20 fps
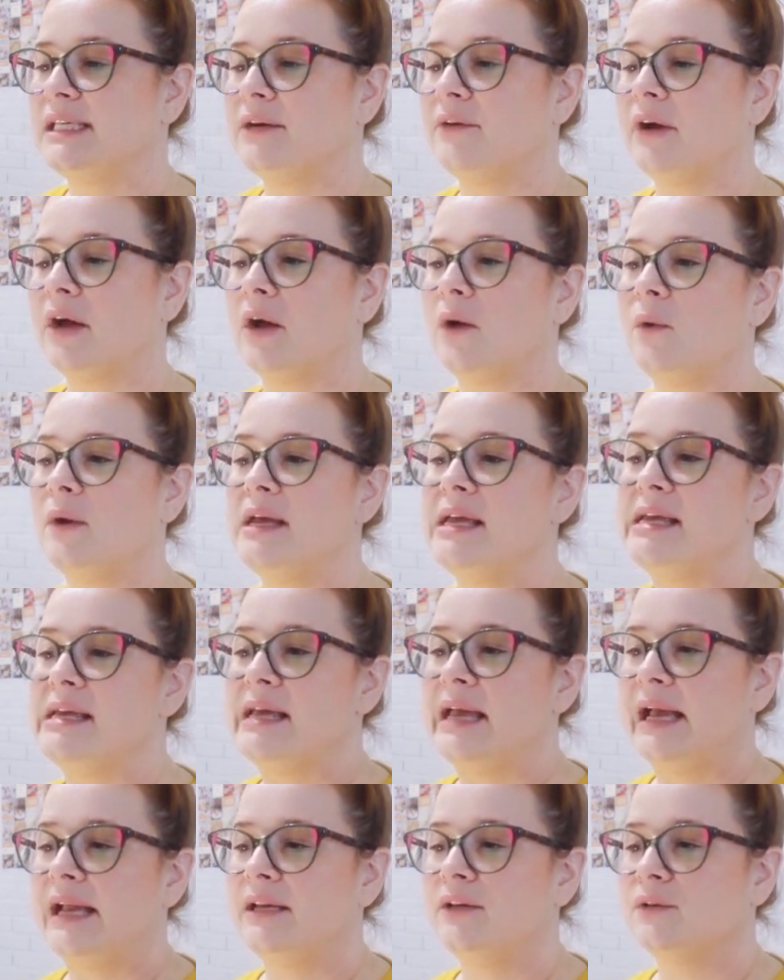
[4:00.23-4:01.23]
to 0,
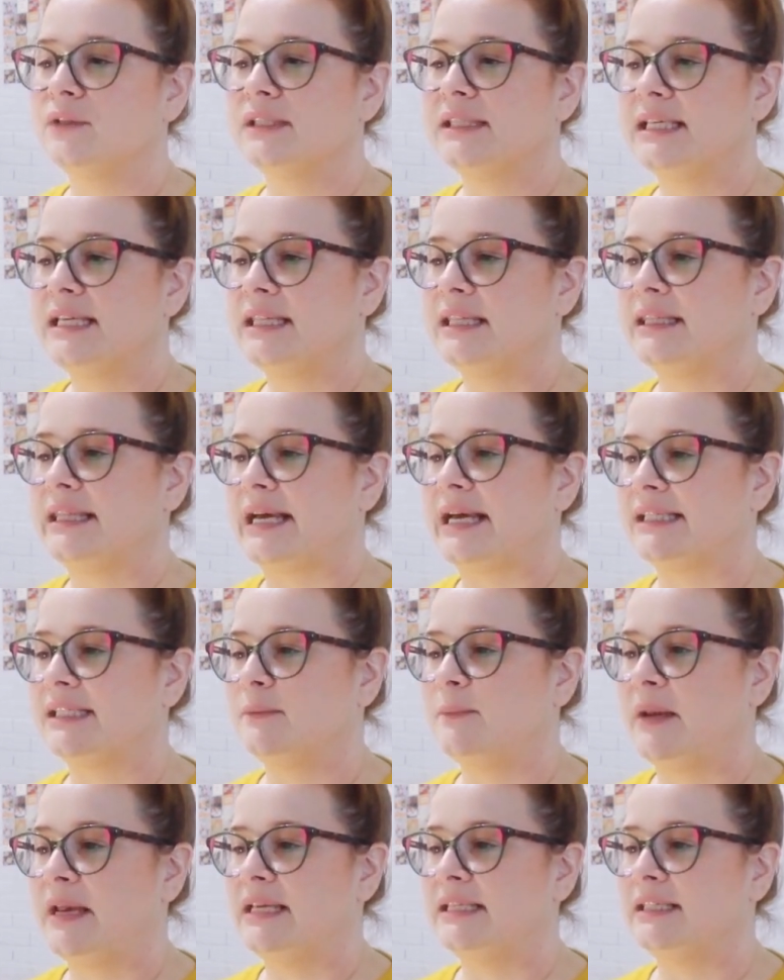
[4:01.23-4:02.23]
and you'll see that
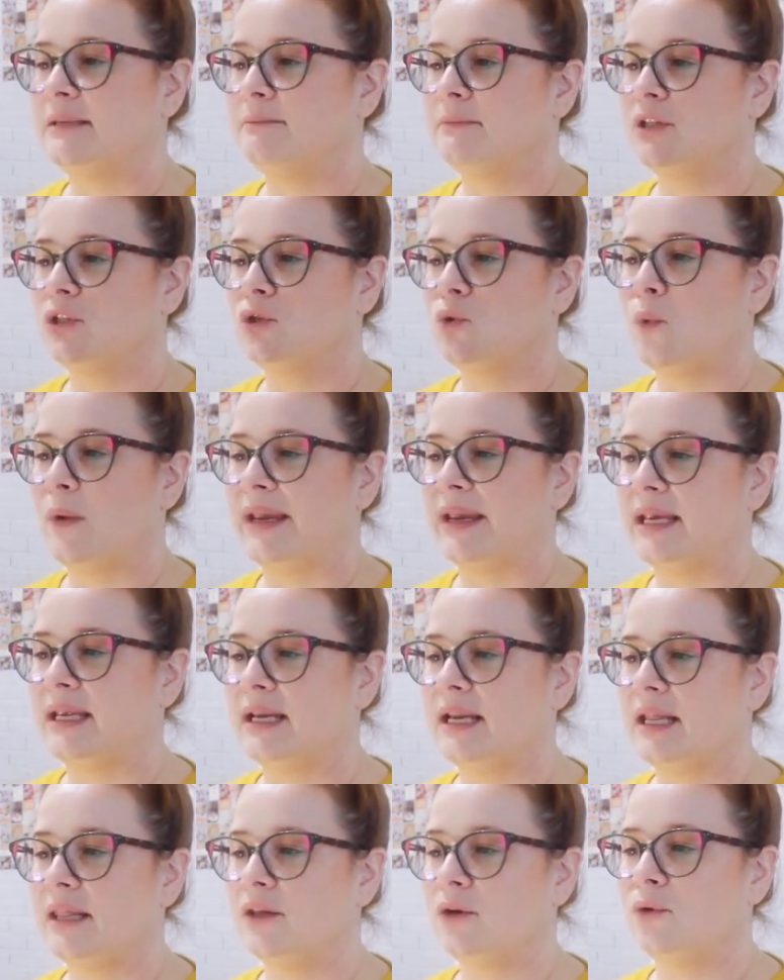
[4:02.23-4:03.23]
that space in
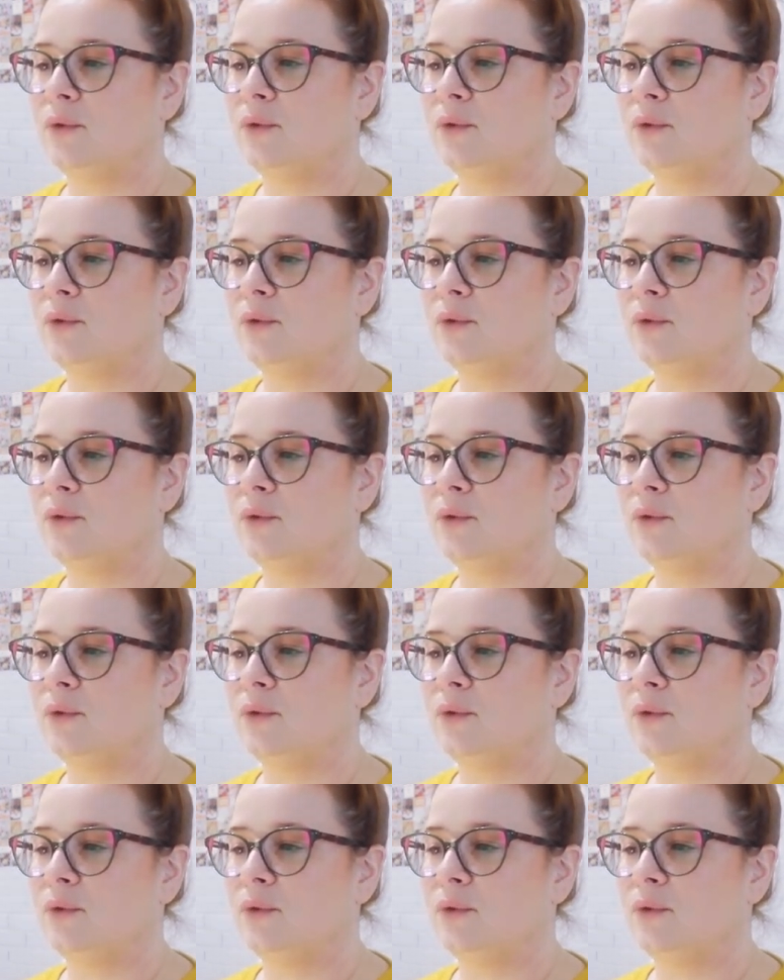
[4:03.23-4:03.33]
between